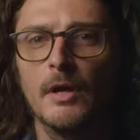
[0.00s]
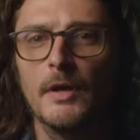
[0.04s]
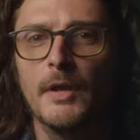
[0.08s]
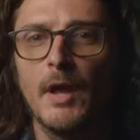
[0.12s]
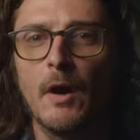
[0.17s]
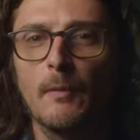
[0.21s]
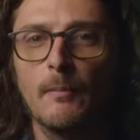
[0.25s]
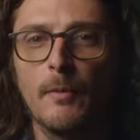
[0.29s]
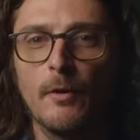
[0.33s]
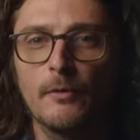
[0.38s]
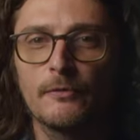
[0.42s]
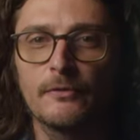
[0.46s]
And
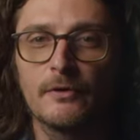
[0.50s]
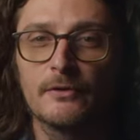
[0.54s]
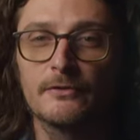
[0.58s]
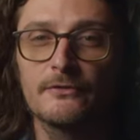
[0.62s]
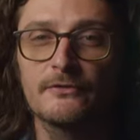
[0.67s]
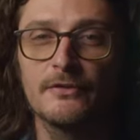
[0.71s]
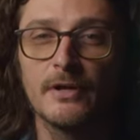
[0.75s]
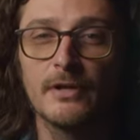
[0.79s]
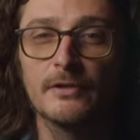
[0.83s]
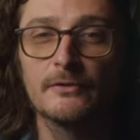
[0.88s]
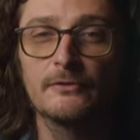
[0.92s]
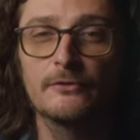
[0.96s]
now both are
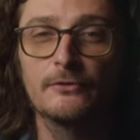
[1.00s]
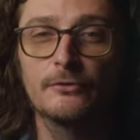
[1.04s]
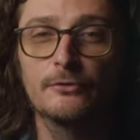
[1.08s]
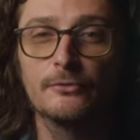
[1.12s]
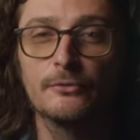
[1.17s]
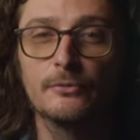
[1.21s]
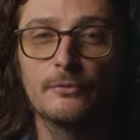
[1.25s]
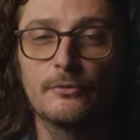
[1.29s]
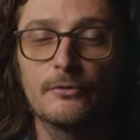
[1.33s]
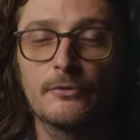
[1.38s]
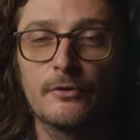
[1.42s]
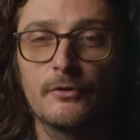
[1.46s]
set
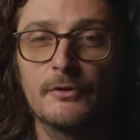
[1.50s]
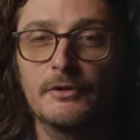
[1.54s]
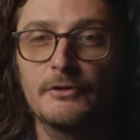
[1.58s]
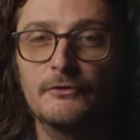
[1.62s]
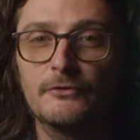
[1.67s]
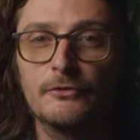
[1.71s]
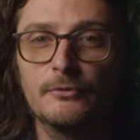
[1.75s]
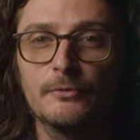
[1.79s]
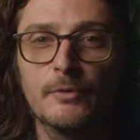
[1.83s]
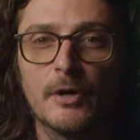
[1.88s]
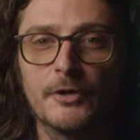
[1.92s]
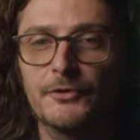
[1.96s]
to
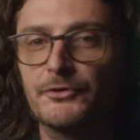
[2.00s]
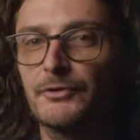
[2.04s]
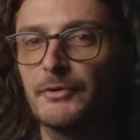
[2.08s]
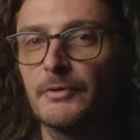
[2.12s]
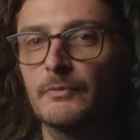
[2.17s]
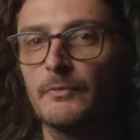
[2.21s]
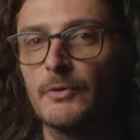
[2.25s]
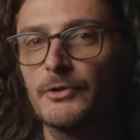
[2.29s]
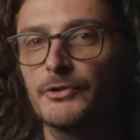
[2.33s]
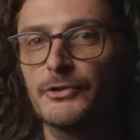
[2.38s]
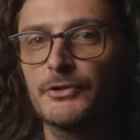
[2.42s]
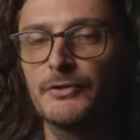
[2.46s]

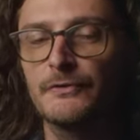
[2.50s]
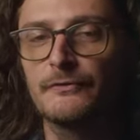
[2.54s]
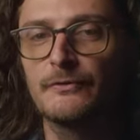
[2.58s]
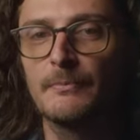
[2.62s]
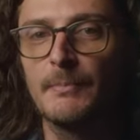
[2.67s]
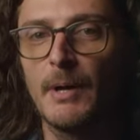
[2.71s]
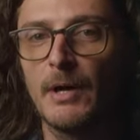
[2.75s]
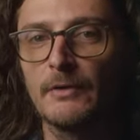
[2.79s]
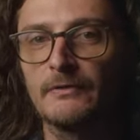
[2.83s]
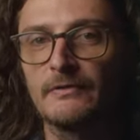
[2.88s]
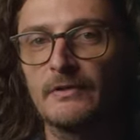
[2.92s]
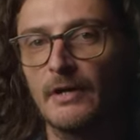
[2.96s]
3200, which is
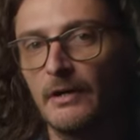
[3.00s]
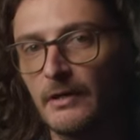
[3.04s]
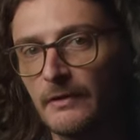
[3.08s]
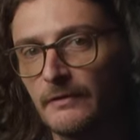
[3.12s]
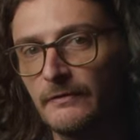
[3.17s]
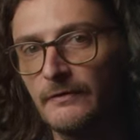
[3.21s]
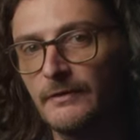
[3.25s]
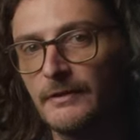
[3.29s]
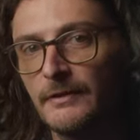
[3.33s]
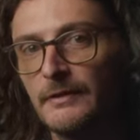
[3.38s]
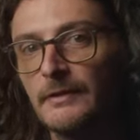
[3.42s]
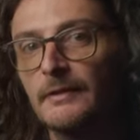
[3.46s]
about
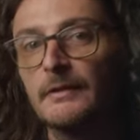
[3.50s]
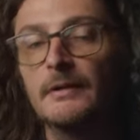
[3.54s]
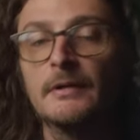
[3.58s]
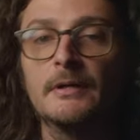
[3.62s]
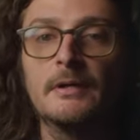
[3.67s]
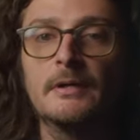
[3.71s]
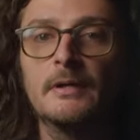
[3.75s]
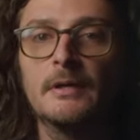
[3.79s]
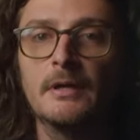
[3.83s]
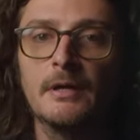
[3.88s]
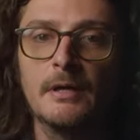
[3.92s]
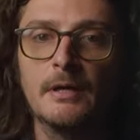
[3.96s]
tungsten.
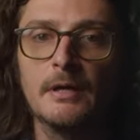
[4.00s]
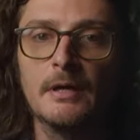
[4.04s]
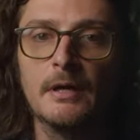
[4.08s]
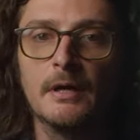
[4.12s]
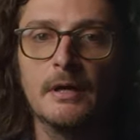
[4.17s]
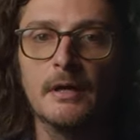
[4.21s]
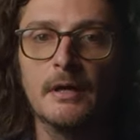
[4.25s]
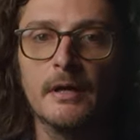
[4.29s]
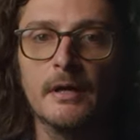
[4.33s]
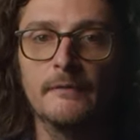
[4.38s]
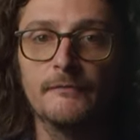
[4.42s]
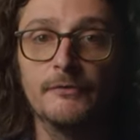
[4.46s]

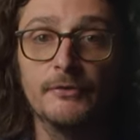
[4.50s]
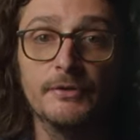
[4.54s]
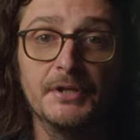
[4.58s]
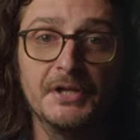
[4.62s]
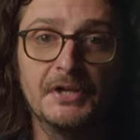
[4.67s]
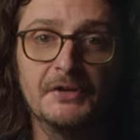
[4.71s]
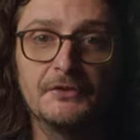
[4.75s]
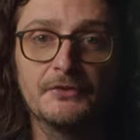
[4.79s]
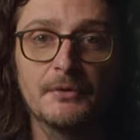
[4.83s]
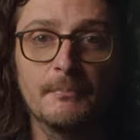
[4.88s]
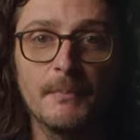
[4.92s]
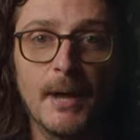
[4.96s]
If you
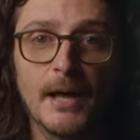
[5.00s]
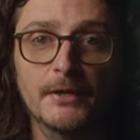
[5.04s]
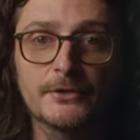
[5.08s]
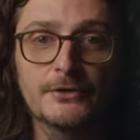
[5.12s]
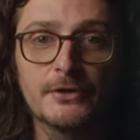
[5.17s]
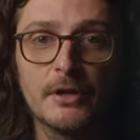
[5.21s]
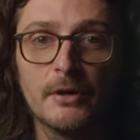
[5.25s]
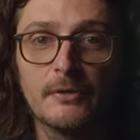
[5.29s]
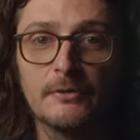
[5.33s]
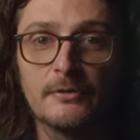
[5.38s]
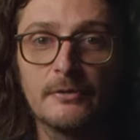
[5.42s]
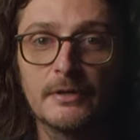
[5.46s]
needed to match
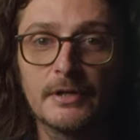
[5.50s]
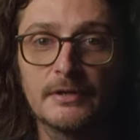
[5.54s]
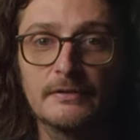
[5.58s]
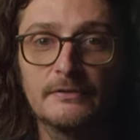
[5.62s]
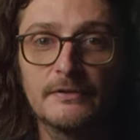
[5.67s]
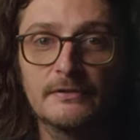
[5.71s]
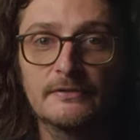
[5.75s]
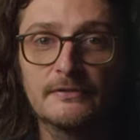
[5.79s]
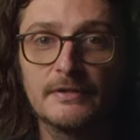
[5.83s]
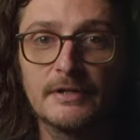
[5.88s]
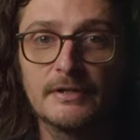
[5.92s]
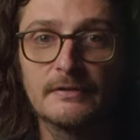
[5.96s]
other
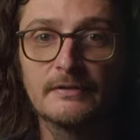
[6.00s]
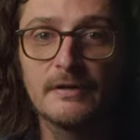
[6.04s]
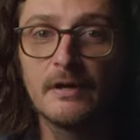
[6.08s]
existing